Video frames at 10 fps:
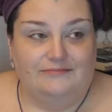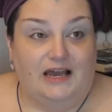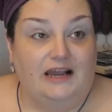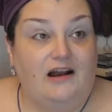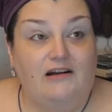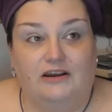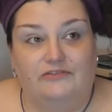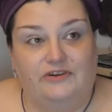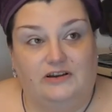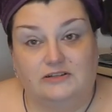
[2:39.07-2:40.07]
I can't go
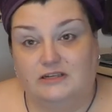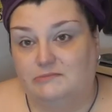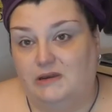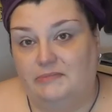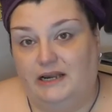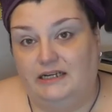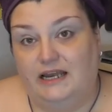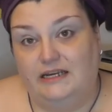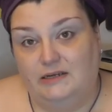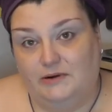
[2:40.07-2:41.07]
fast because of my pain
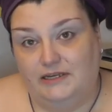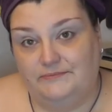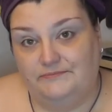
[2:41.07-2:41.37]
anyway.